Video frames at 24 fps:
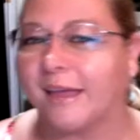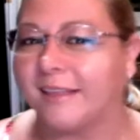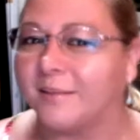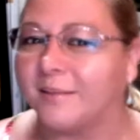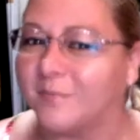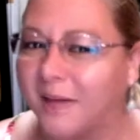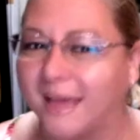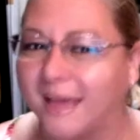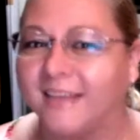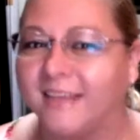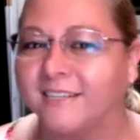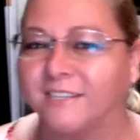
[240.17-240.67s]
the
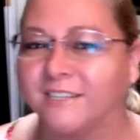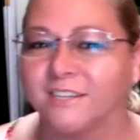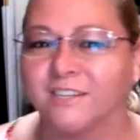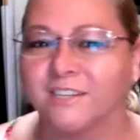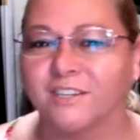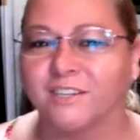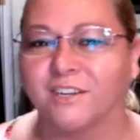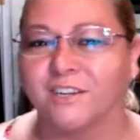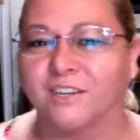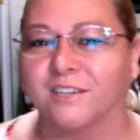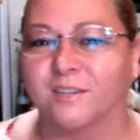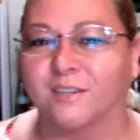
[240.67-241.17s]

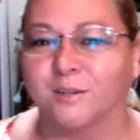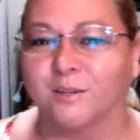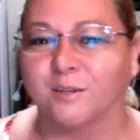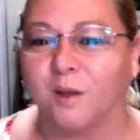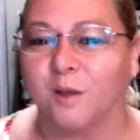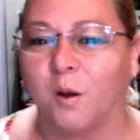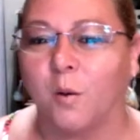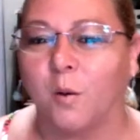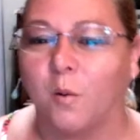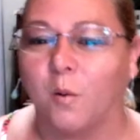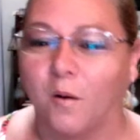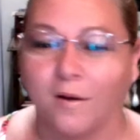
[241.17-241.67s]
message and to
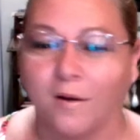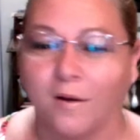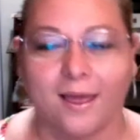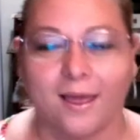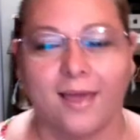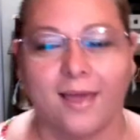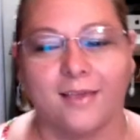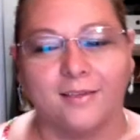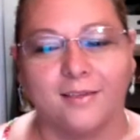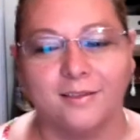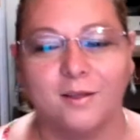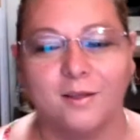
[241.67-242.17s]
know,
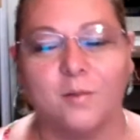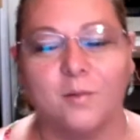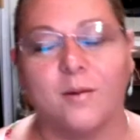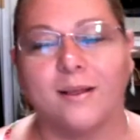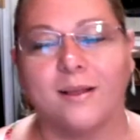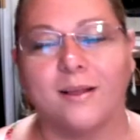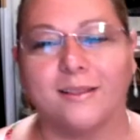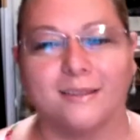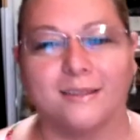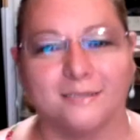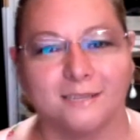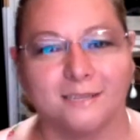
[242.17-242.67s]
okay, you know
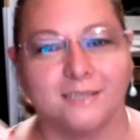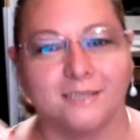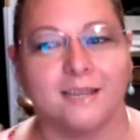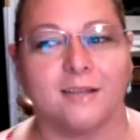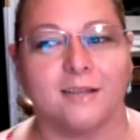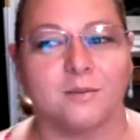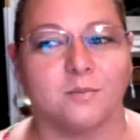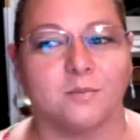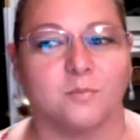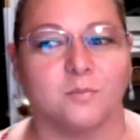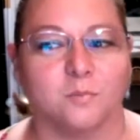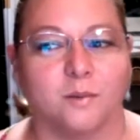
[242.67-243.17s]
what, this is
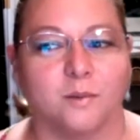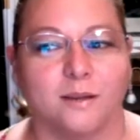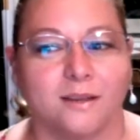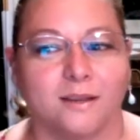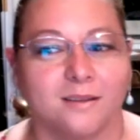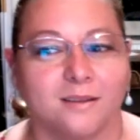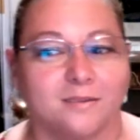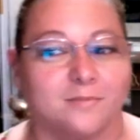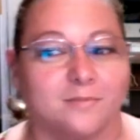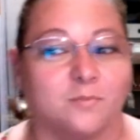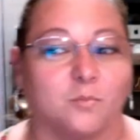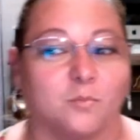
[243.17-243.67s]
what
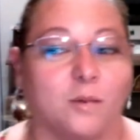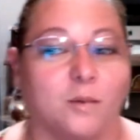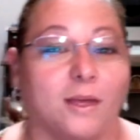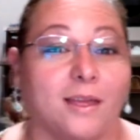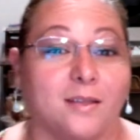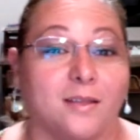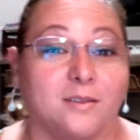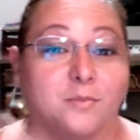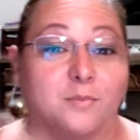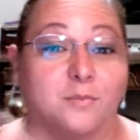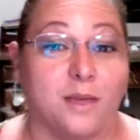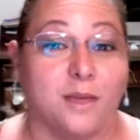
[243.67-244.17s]

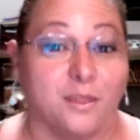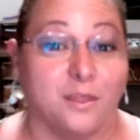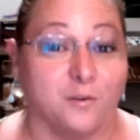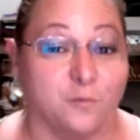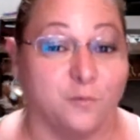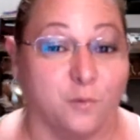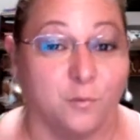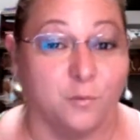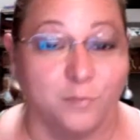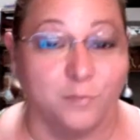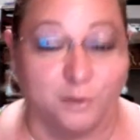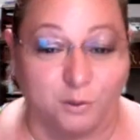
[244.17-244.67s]
is better
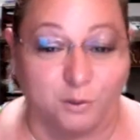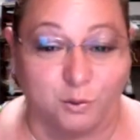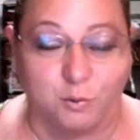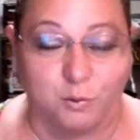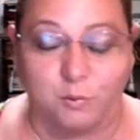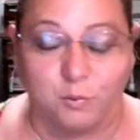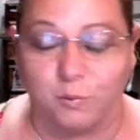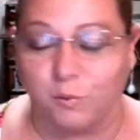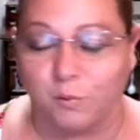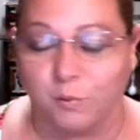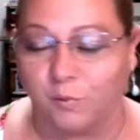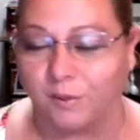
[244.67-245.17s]
for me to do
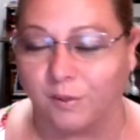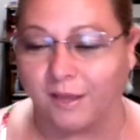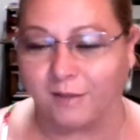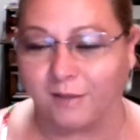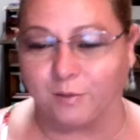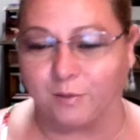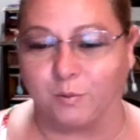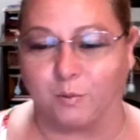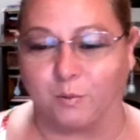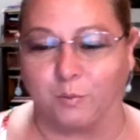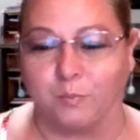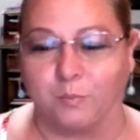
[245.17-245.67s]
or not
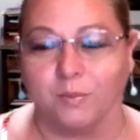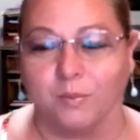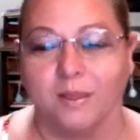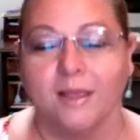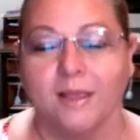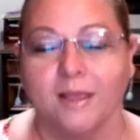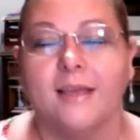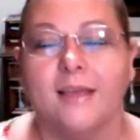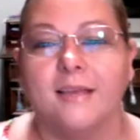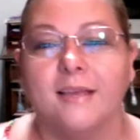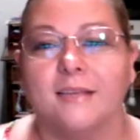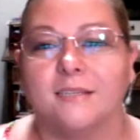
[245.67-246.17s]
to do.
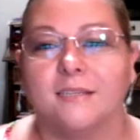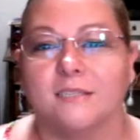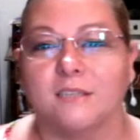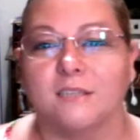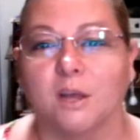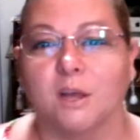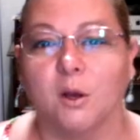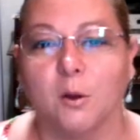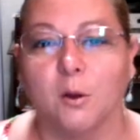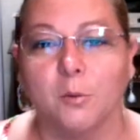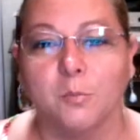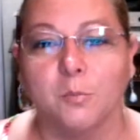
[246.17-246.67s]

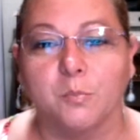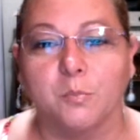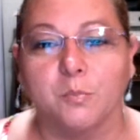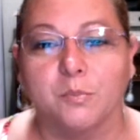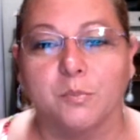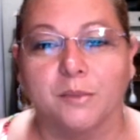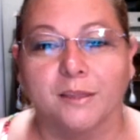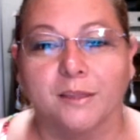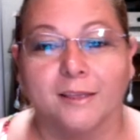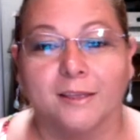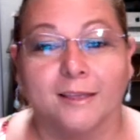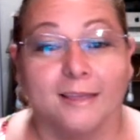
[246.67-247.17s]
So
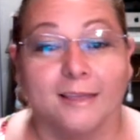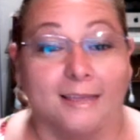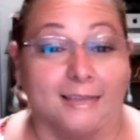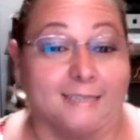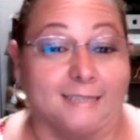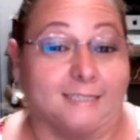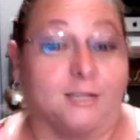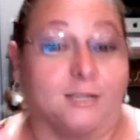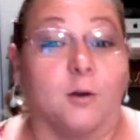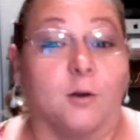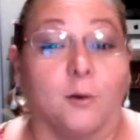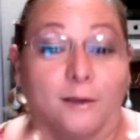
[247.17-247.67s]

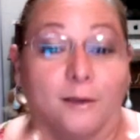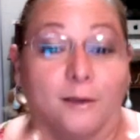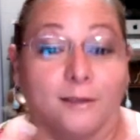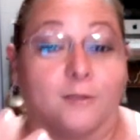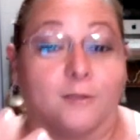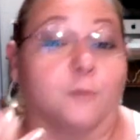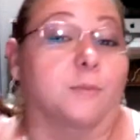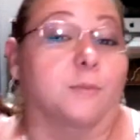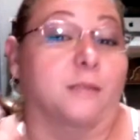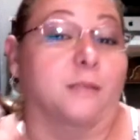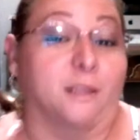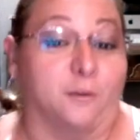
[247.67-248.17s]
it's going
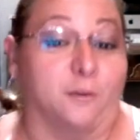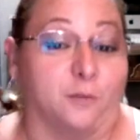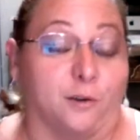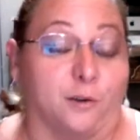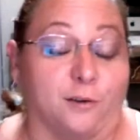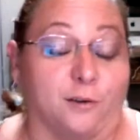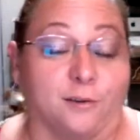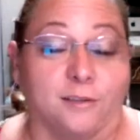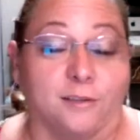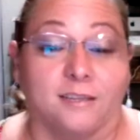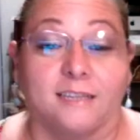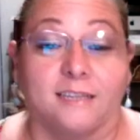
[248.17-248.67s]
to be
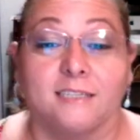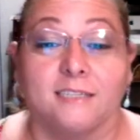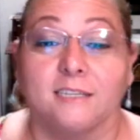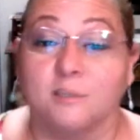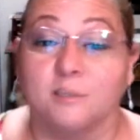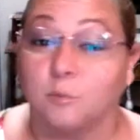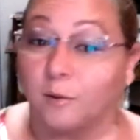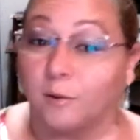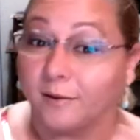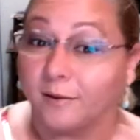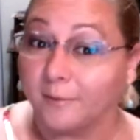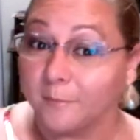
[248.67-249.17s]
difficult. This is
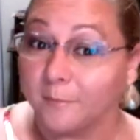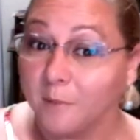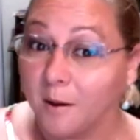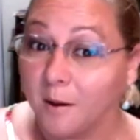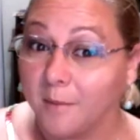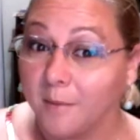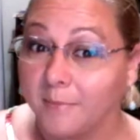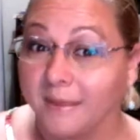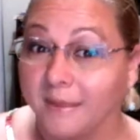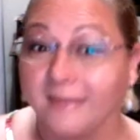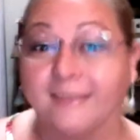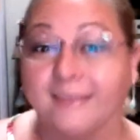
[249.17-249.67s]
when the
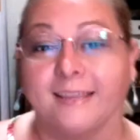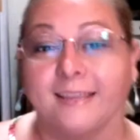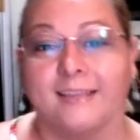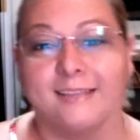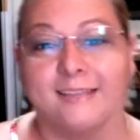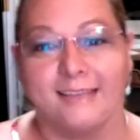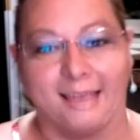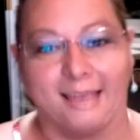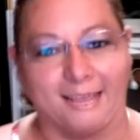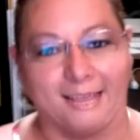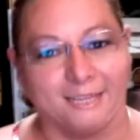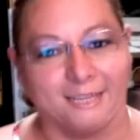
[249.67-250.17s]
moment that
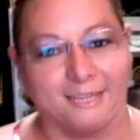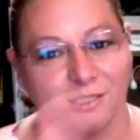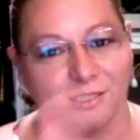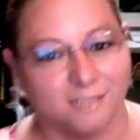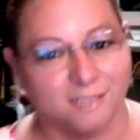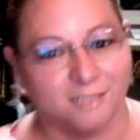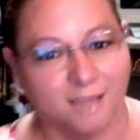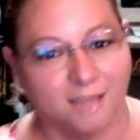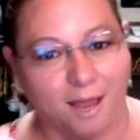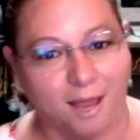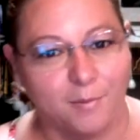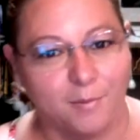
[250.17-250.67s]
the angels
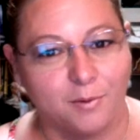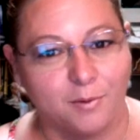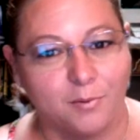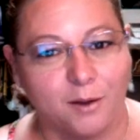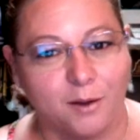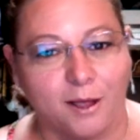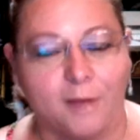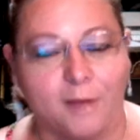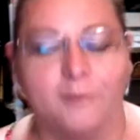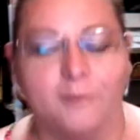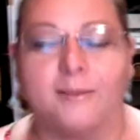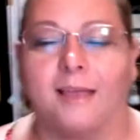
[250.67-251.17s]
come
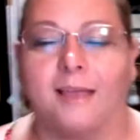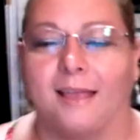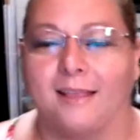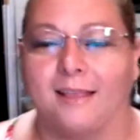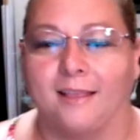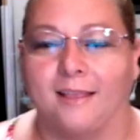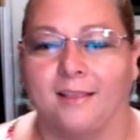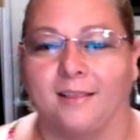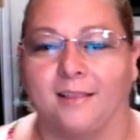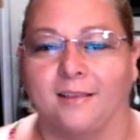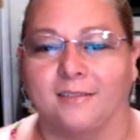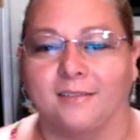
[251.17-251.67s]
around and
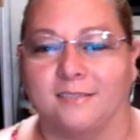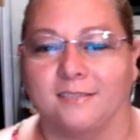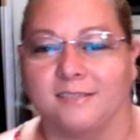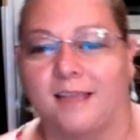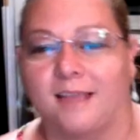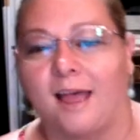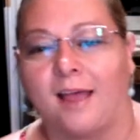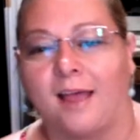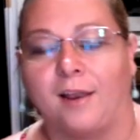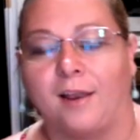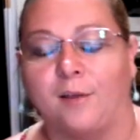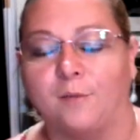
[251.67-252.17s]
in the
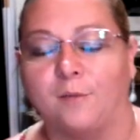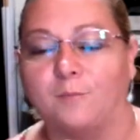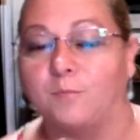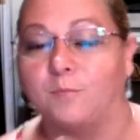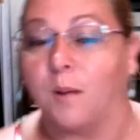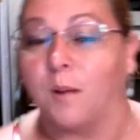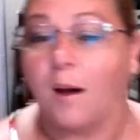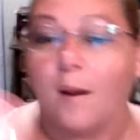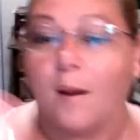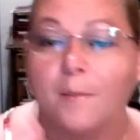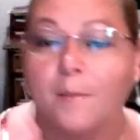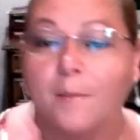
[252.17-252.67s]
style of
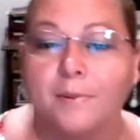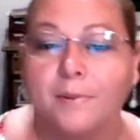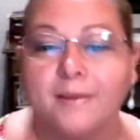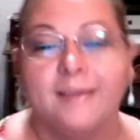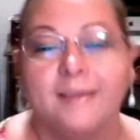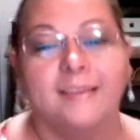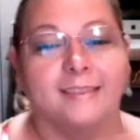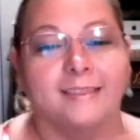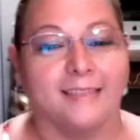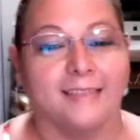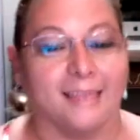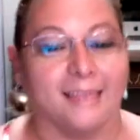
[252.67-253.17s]
pop,
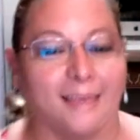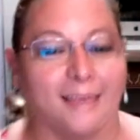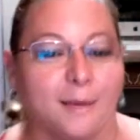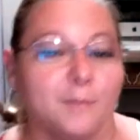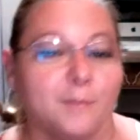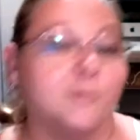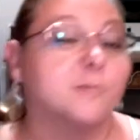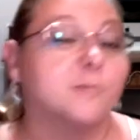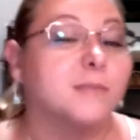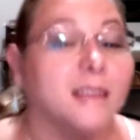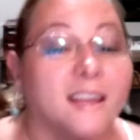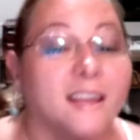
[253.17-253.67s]
they come
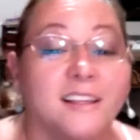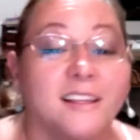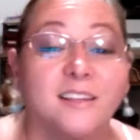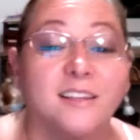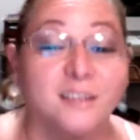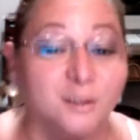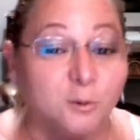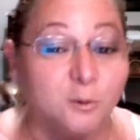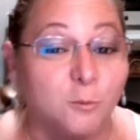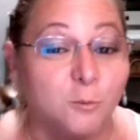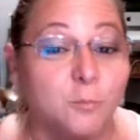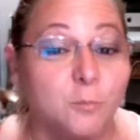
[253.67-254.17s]
to tell
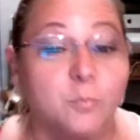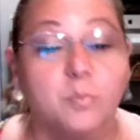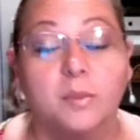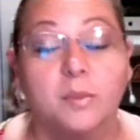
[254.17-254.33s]
you